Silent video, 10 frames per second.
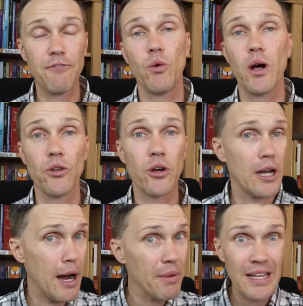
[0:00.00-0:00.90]
if you want to look
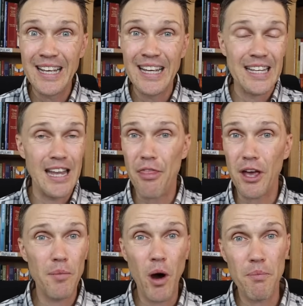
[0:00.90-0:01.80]
it up.
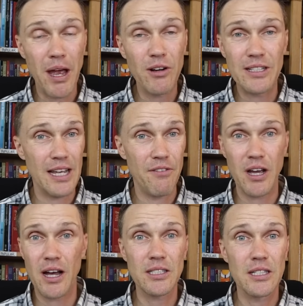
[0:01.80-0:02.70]
Nothing about Mary
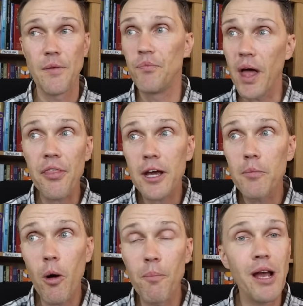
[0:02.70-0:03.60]
saving us. Nothing
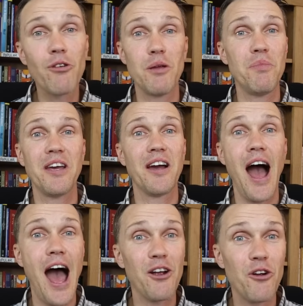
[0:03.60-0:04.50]
about Mary being
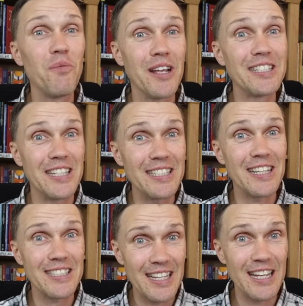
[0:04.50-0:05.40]
higher. I mean,
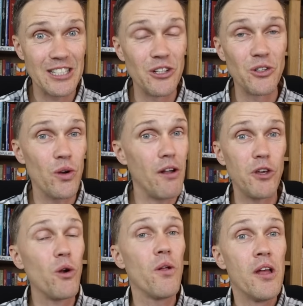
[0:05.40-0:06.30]
Jesus is the Lord. If
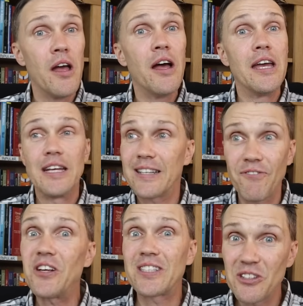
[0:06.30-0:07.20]
you don't,
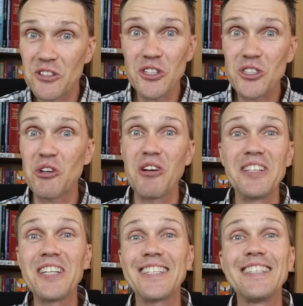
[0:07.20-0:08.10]
if you still
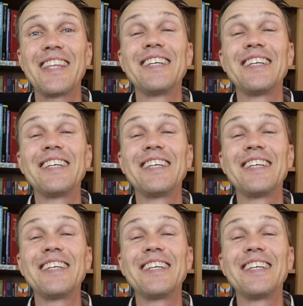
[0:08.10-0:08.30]
disagree, listen to